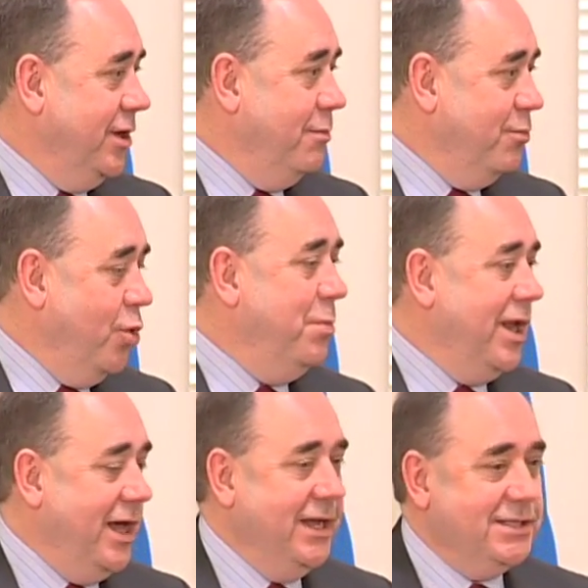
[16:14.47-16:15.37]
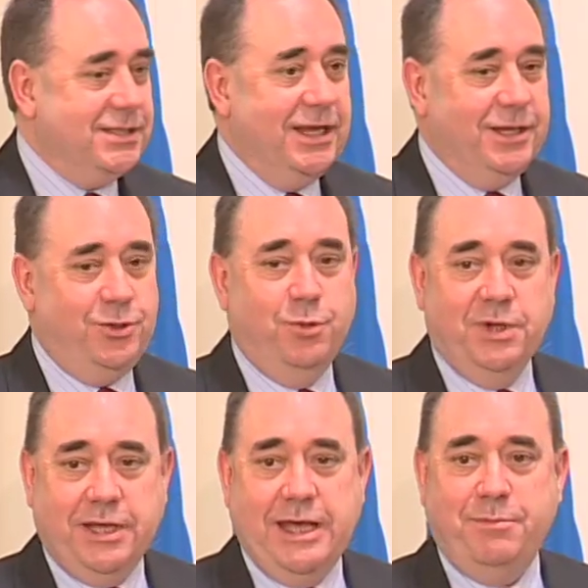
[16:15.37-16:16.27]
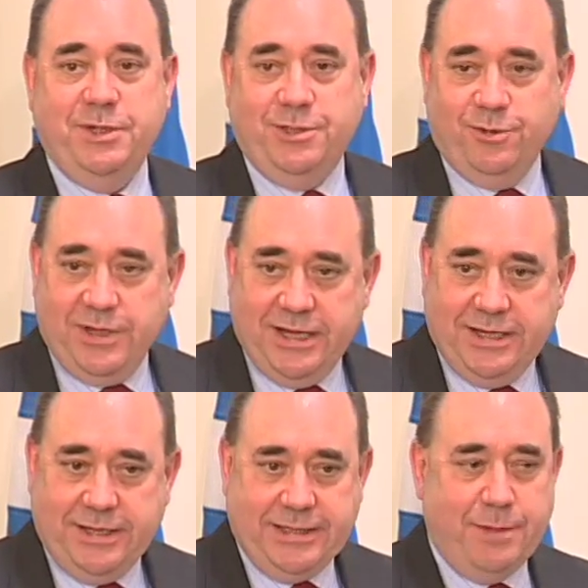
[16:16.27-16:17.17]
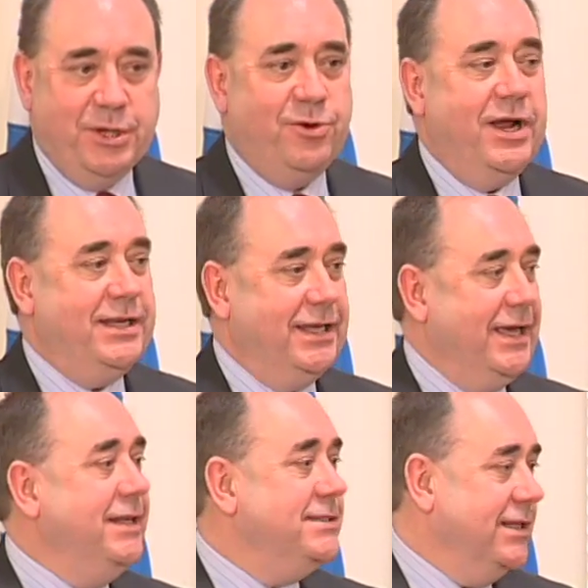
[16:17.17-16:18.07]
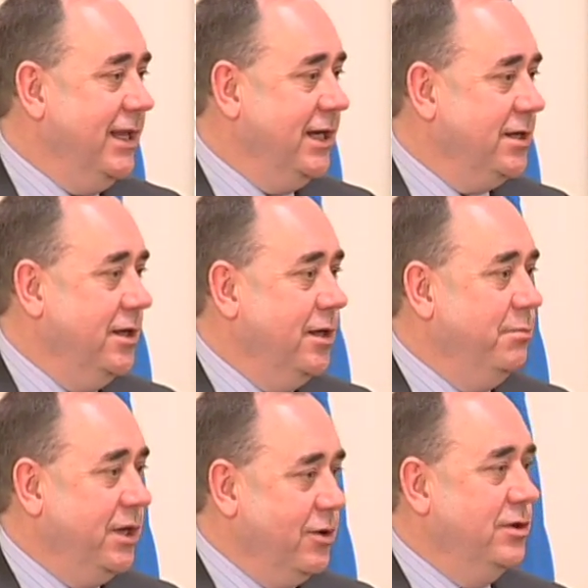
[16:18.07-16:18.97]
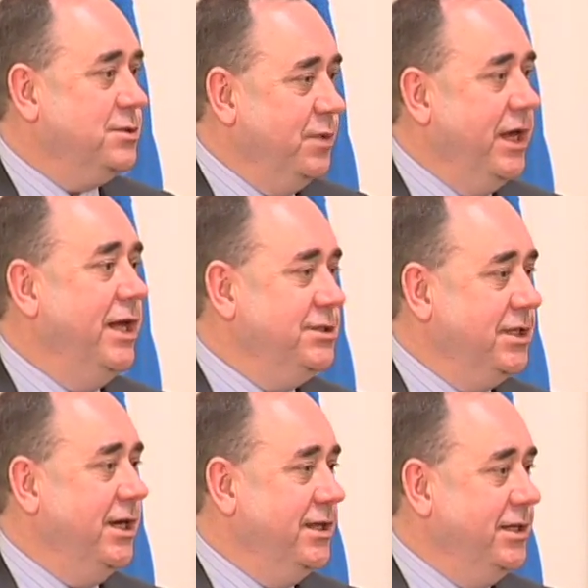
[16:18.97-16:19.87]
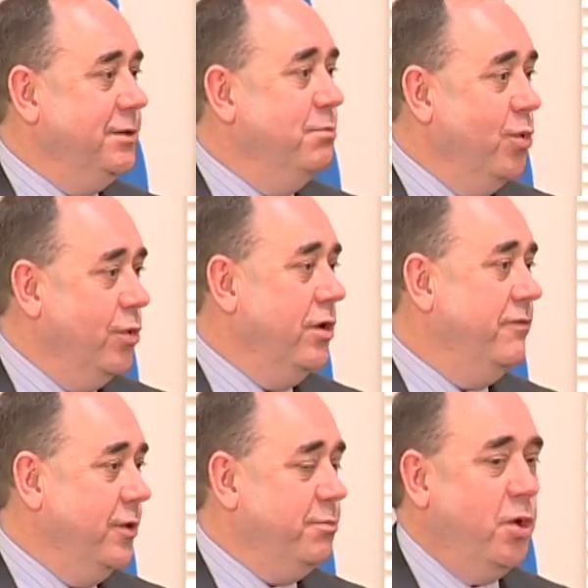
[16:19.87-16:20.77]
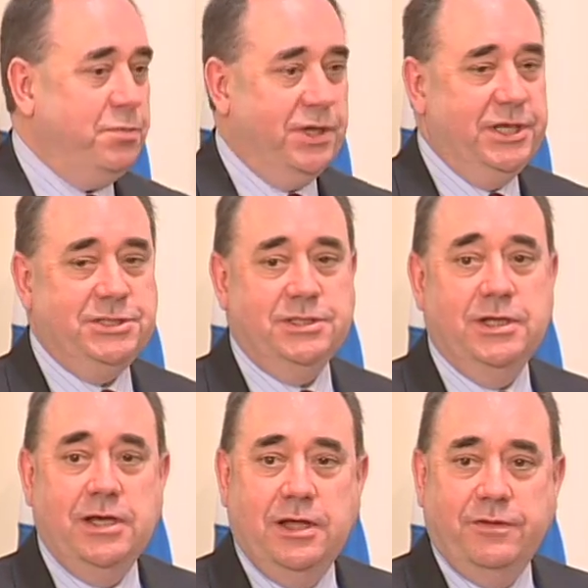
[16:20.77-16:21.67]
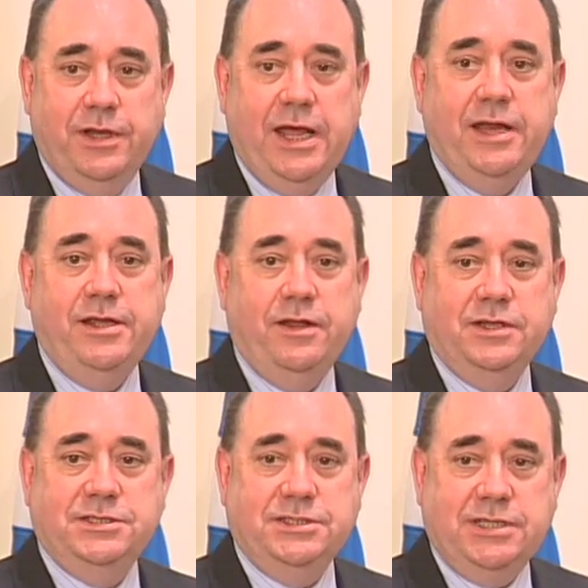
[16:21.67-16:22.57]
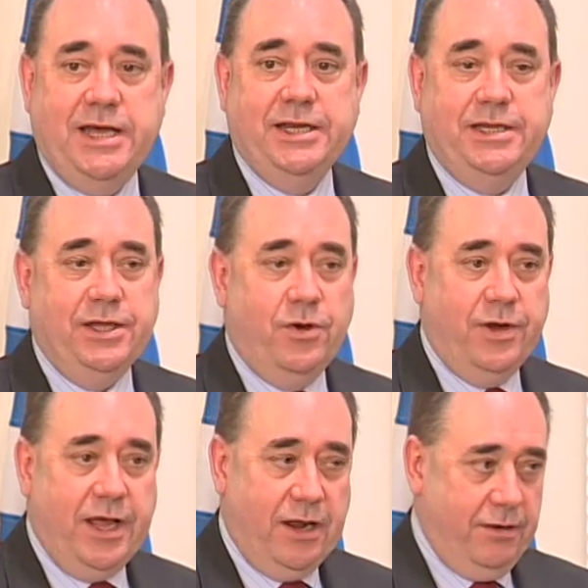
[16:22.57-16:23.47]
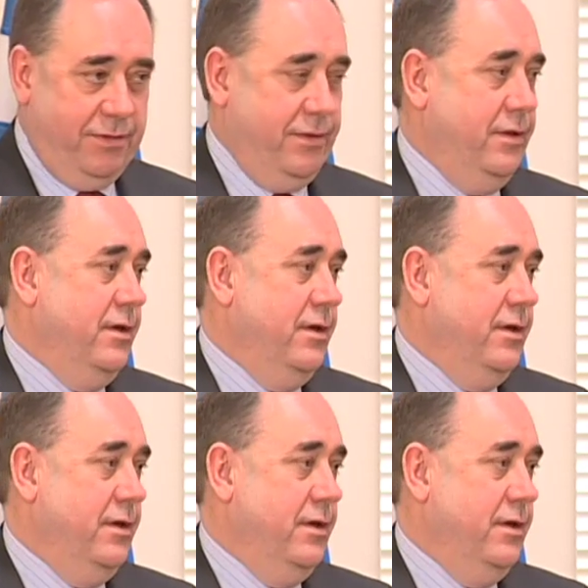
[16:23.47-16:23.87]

mobilise that human capital, that democratic intellect, because we educated more of our population than any other society on earth.